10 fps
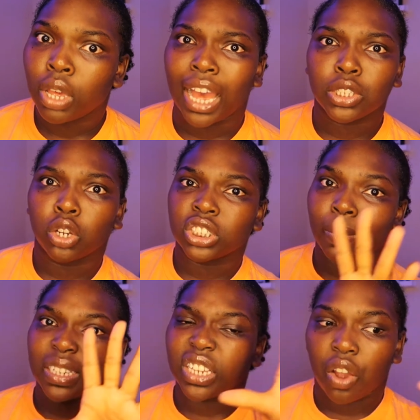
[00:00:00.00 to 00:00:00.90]
I talk to
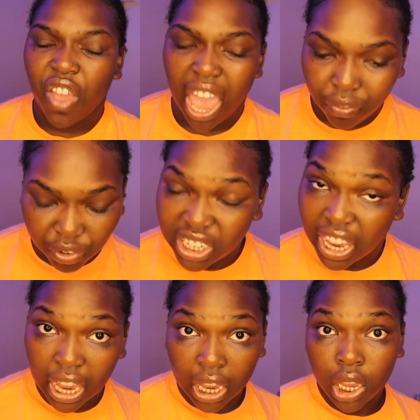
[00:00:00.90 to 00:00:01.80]
myself every
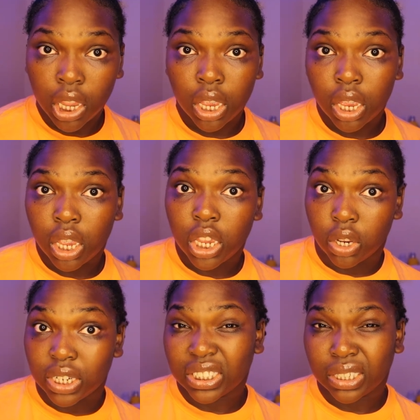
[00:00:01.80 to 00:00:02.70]
day.
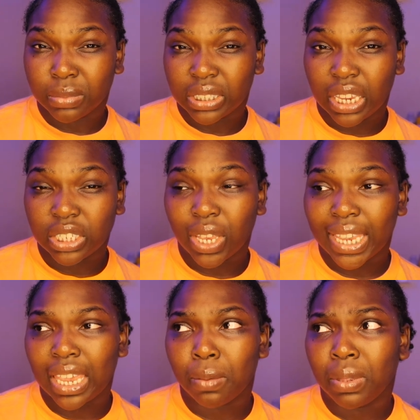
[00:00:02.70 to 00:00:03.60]
You understand what I'm saying? So I
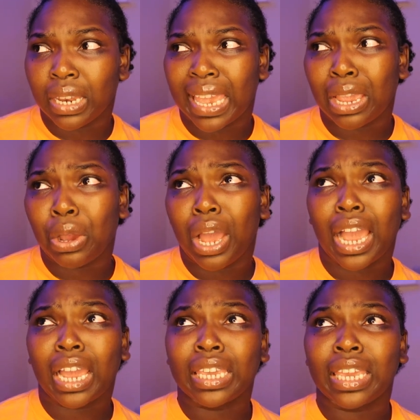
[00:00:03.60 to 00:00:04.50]
can't be like,
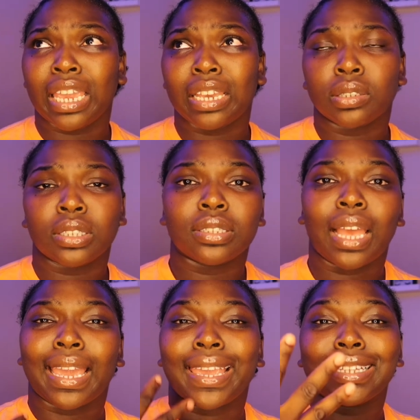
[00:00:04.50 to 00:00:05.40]
I can't,
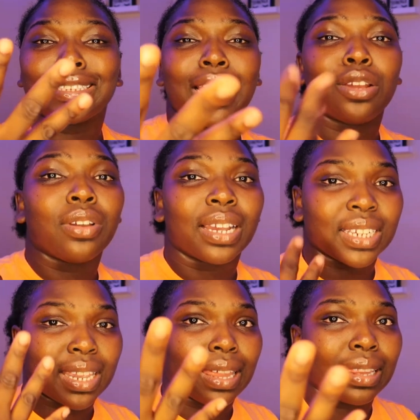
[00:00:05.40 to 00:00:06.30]
I can't tell you guys,
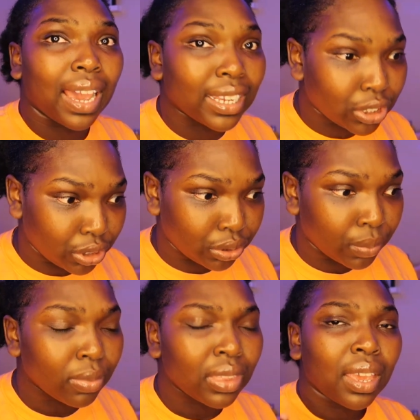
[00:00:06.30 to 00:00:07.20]
I can't lie to you
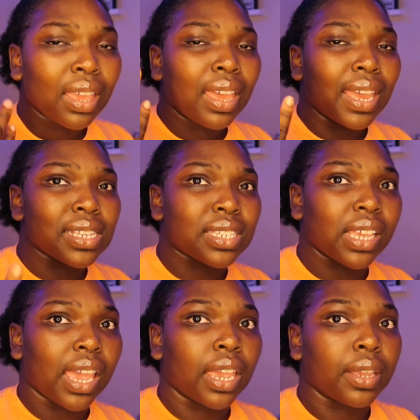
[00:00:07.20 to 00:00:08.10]
and
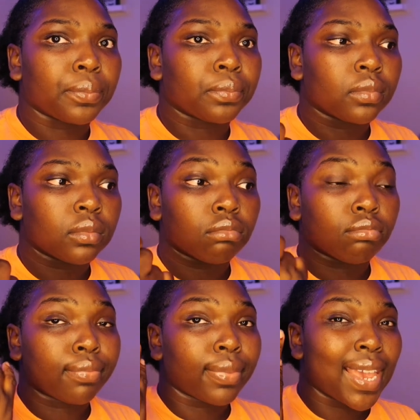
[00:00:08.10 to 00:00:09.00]
say,
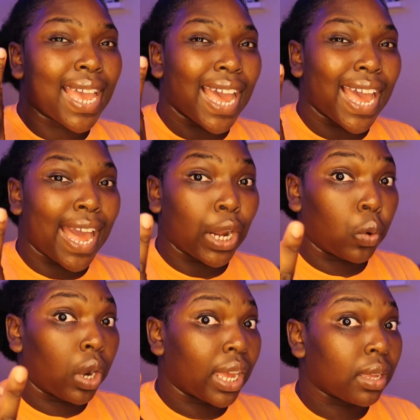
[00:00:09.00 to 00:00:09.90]
I
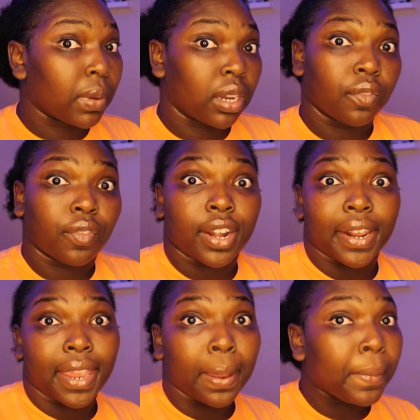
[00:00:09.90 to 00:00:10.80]
don't like being in front
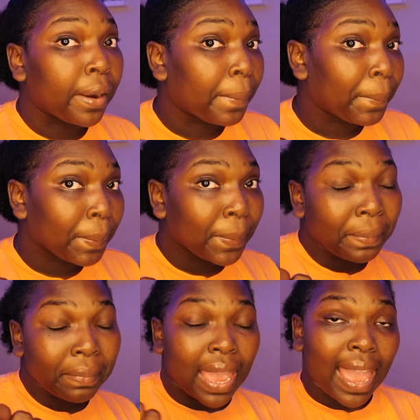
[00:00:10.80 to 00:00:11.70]
of the camera.
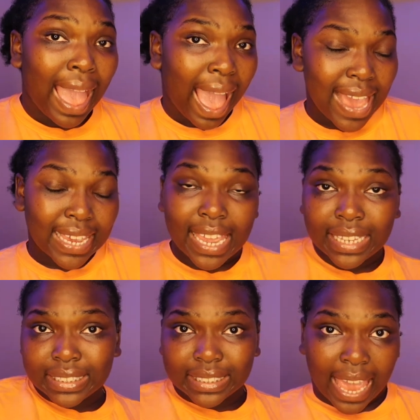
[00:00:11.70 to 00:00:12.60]
I
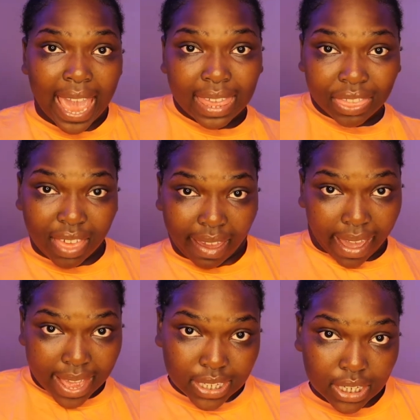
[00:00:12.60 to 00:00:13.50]
can't say
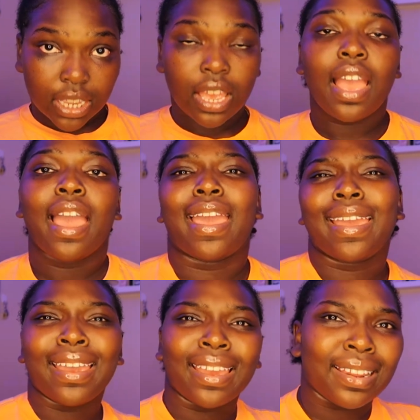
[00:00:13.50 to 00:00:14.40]
that.
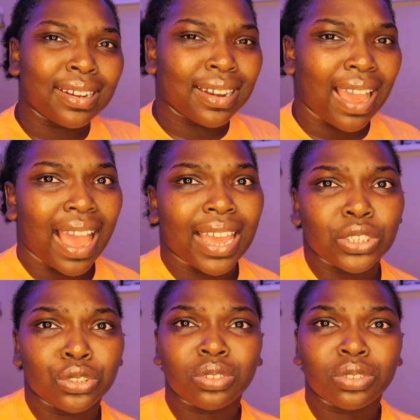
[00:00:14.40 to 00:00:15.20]
And I do